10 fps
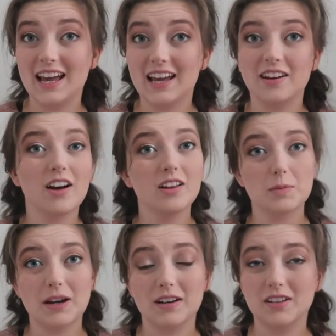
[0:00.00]
and all
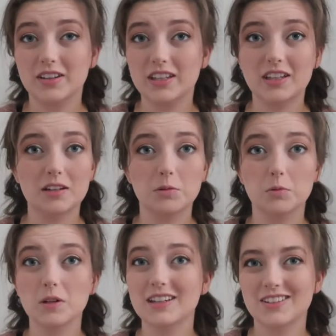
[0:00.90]
about the
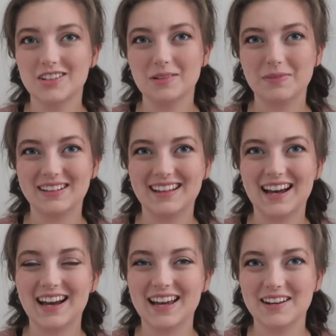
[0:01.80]
woolly sheep
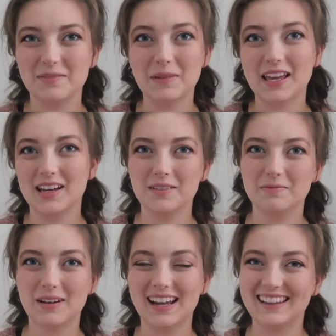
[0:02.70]
that make up
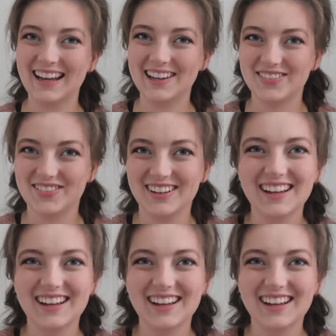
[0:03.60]
my life.